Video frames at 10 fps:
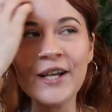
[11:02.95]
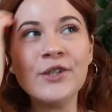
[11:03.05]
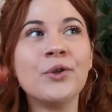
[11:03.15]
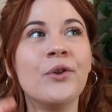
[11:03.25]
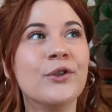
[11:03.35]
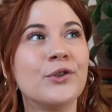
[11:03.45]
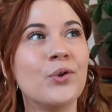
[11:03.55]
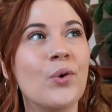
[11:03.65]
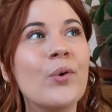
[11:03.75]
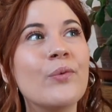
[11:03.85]
So there's
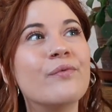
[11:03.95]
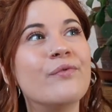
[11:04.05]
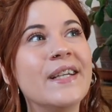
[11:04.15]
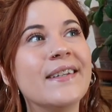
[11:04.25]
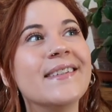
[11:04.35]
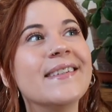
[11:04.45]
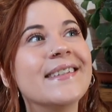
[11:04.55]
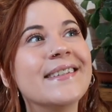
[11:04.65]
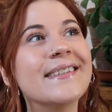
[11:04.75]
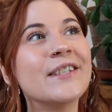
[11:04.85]
no
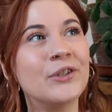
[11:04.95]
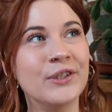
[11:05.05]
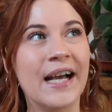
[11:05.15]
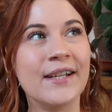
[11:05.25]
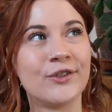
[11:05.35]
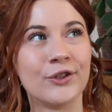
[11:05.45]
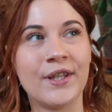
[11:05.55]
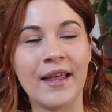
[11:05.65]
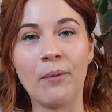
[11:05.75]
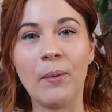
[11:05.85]
real good answer
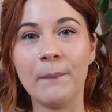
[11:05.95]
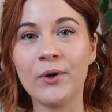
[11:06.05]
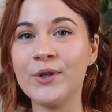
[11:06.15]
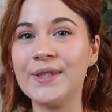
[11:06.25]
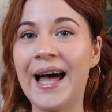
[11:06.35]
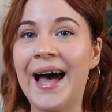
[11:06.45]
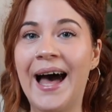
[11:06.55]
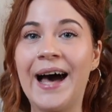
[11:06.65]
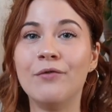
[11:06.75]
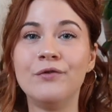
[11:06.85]
to that one because I
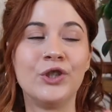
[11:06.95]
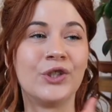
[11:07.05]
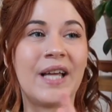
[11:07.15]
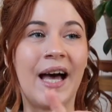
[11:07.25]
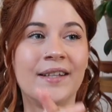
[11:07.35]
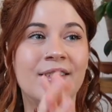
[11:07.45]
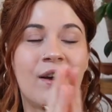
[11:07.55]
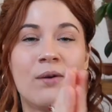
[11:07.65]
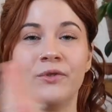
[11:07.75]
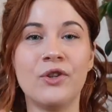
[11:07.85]
have just had to
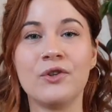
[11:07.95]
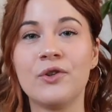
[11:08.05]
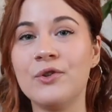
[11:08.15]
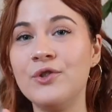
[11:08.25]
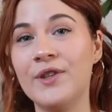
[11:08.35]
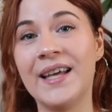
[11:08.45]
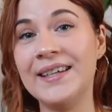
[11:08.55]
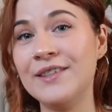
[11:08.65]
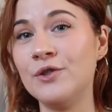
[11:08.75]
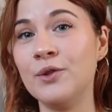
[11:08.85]
come to the conclusion that I
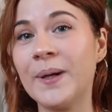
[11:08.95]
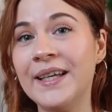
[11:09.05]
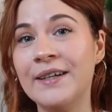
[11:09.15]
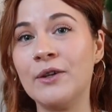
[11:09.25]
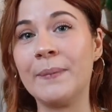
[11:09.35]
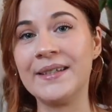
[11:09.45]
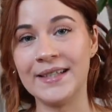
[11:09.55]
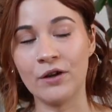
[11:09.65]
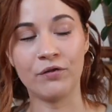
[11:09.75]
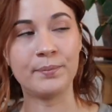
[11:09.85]
need to do my hair
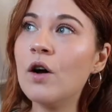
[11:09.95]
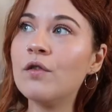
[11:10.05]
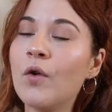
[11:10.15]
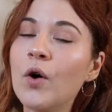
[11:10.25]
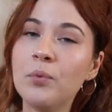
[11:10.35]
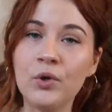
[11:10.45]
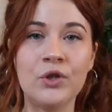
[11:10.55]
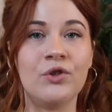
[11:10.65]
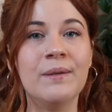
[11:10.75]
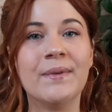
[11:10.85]
myself. For
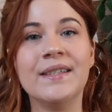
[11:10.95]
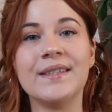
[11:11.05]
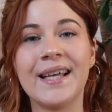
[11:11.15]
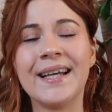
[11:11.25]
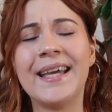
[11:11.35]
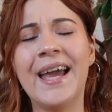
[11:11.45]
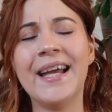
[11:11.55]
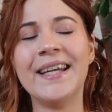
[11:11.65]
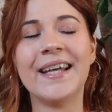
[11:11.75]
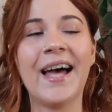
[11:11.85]
beauty treatments,
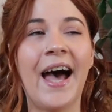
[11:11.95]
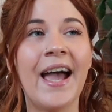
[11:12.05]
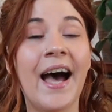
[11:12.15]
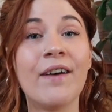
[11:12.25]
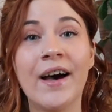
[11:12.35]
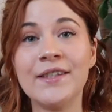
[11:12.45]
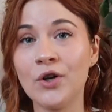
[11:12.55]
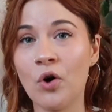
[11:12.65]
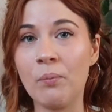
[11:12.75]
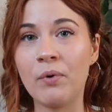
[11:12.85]
again, I have had
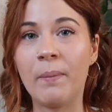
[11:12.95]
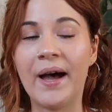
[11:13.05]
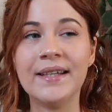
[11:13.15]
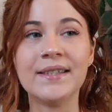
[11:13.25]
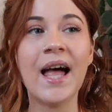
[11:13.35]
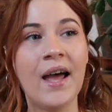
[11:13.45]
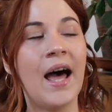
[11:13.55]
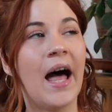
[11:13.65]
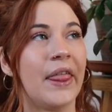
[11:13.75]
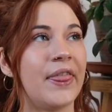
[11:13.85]
to compromise.
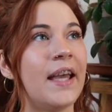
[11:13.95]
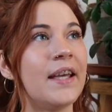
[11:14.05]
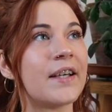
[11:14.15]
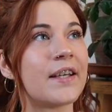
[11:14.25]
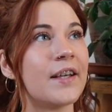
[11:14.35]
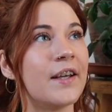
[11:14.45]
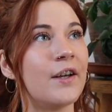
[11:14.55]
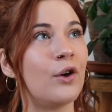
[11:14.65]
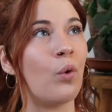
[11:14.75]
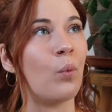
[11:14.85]
I think
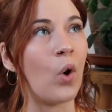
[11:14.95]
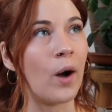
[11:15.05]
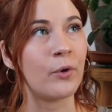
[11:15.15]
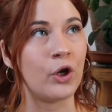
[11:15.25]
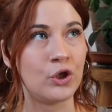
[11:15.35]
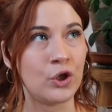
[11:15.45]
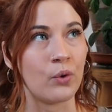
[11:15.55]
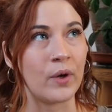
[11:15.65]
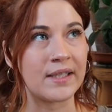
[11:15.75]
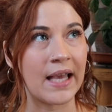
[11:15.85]
what I'm going to do
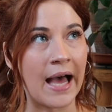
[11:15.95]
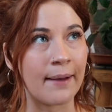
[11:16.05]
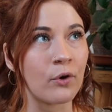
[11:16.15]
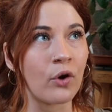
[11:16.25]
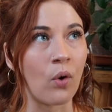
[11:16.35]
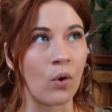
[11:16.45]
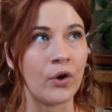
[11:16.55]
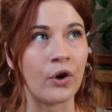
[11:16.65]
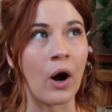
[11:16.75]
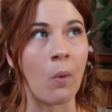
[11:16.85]
though is I am going to
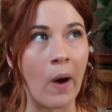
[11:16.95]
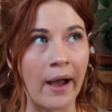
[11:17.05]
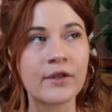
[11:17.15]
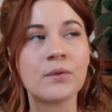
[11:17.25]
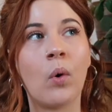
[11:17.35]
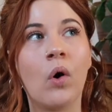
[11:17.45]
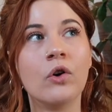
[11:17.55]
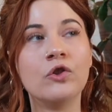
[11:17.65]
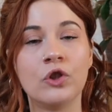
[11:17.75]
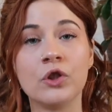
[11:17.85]
order a wax
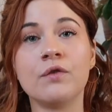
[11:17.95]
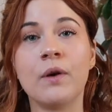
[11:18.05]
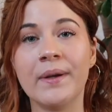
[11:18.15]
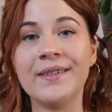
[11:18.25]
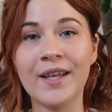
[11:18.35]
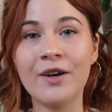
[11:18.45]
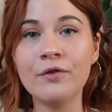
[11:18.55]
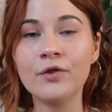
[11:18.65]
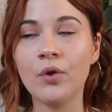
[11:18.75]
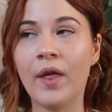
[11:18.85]
pot just for
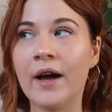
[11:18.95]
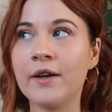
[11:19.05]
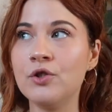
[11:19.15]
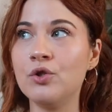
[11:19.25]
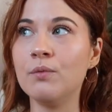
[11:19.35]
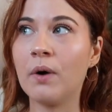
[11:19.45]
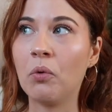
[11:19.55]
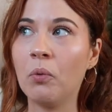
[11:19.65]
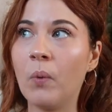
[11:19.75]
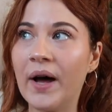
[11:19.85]
myself so that I can do my
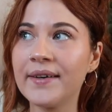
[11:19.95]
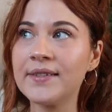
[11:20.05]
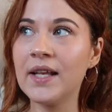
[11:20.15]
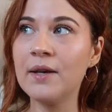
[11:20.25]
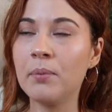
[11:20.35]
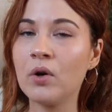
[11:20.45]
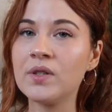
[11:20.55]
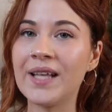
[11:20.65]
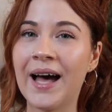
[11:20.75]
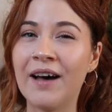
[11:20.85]
own waxing
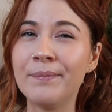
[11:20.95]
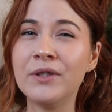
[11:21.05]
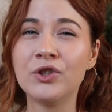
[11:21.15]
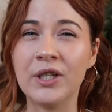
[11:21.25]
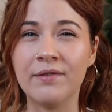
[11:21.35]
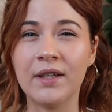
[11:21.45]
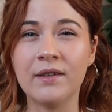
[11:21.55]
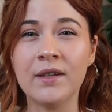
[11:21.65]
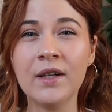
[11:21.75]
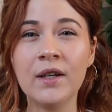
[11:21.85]
because I have been
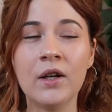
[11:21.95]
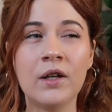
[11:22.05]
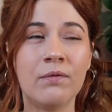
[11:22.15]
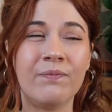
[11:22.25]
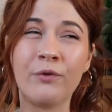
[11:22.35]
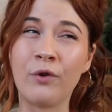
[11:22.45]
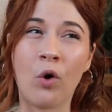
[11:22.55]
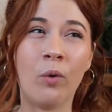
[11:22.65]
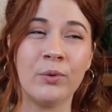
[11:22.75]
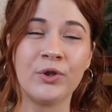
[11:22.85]
shaving for
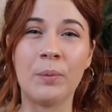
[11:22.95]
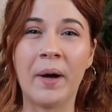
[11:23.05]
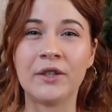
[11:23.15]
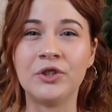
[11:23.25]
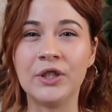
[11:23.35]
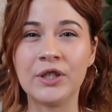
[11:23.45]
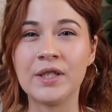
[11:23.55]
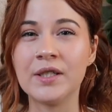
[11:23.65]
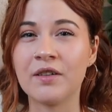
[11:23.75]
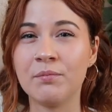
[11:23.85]
almost the past year
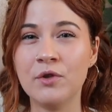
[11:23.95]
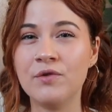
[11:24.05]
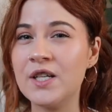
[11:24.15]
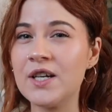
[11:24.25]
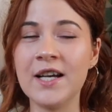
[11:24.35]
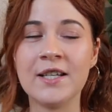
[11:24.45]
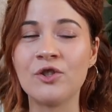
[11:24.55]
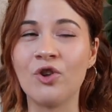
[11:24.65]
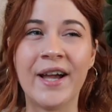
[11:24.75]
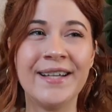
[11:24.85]
since I've moved here and
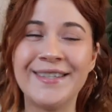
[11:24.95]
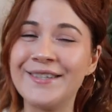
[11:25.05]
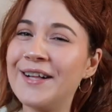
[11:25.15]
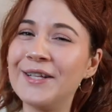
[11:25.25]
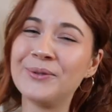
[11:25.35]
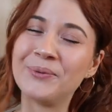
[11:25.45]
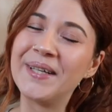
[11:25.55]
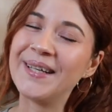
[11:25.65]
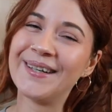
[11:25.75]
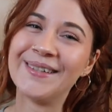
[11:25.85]
it's not ideal. I don't
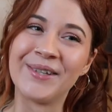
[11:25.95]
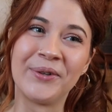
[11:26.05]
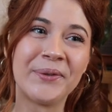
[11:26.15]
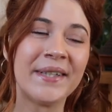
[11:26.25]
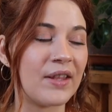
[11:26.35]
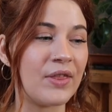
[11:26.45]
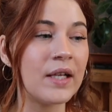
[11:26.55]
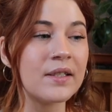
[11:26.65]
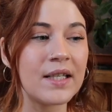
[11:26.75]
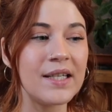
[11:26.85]
like it at all.
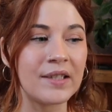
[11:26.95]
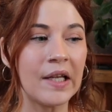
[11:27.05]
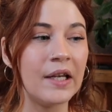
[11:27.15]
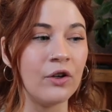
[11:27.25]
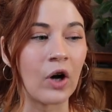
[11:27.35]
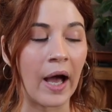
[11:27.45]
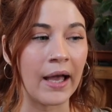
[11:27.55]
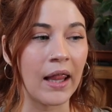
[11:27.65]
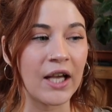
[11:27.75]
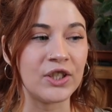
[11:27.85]
Things like tinting your
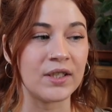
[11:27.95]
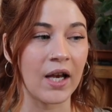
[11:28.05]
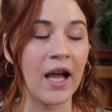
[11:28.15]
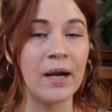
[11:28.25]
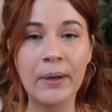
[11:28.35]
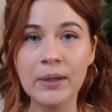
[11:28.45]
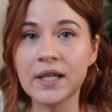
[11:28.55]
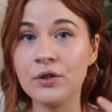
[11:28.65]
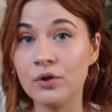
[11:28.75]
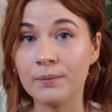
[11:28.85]
eyelashes and eyebrows,
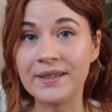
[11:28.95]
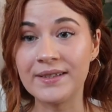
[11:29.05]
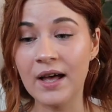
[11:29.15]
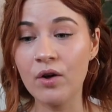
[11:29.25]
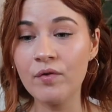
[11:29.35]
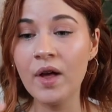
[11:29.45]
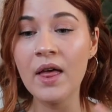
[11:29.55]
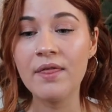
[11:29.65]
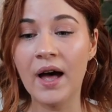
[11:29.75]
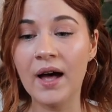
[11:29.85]
I do it myself.
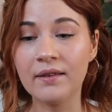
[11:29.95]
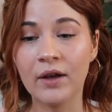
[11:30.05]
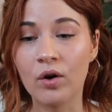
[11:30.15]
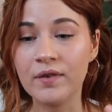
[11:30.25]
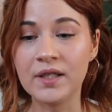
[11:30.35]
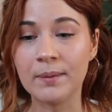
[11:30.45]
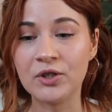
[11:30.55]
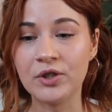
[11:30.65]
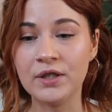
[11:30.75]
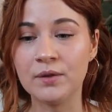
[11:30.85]
That, like obviously I'm a
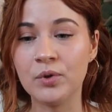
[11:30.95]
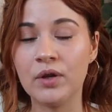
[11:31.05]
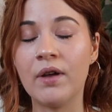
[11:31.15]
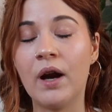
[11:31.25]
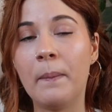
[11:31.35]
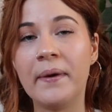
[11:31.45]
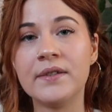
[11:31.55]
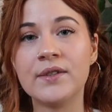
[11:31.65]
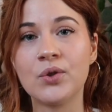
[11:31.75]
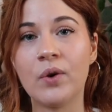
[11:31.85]
trained beauty
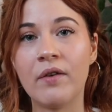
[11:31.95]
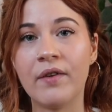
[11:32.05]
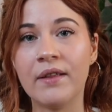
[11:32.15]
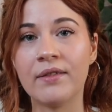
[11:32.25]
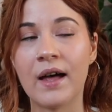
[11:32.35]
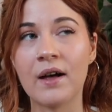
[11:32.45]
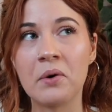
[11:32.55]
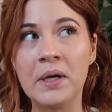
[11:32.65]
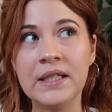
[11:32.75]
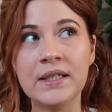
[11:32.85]
therapist so I find that
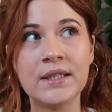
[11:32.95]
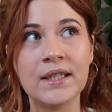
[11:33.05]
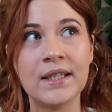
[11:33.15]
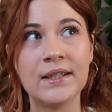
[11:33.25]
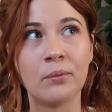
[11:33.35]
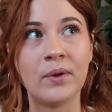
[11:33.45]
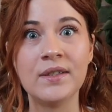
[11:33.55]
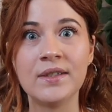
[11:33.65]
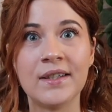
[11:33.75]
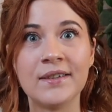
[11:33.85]
quite easy.
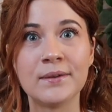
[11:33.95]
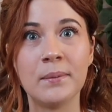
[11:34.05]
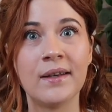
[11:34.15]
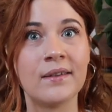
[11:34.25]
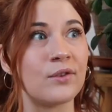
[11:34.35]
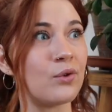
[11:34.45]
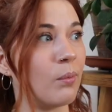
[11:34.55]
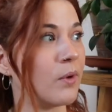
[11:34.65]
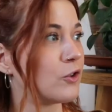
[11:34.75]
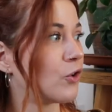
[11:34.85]
Winston is making so
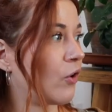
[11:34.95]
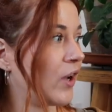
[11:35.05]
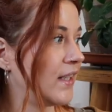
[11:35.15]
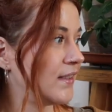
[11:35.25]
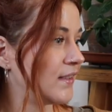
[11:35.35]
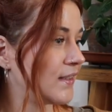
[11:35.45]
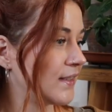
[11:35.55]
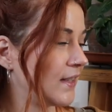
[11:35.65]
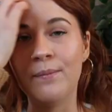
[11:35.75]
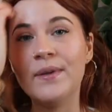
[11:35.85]
much noise.
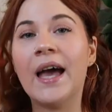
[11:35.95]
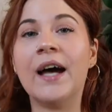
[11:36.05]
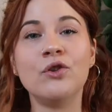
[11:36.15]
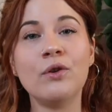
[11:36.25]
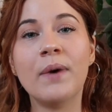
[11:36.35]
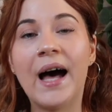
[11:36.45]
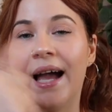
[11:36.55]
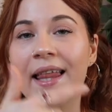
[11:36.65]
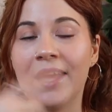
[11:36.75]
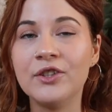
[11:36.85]
Um, yeah, I do my
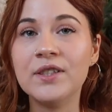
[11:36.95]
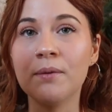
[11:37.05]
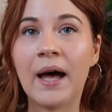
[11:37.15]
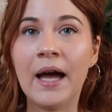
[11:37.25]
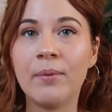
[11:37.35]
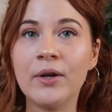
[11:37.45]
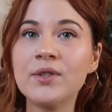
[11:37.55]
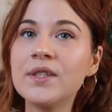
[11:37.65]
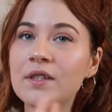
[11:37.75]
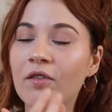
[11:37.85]
eyelashes and my
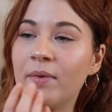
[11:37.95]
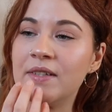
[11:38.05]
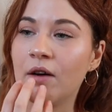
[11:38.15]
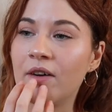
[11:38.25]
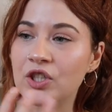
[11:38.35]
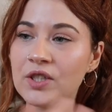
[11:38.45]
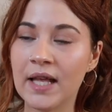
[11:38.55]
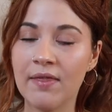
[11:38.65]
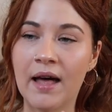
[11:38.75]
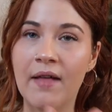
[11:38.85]
eyebrows and stuff myself. I just
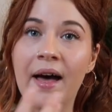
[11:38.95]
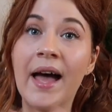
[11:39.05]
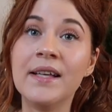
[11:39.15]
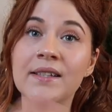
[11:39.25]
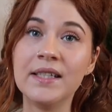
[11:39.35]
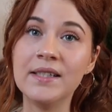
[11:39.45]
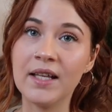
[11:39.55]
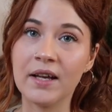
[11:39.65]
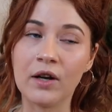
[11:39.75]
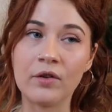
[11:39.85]
tint that. That is
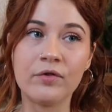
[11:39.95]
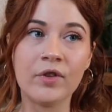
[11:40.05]
easy enough.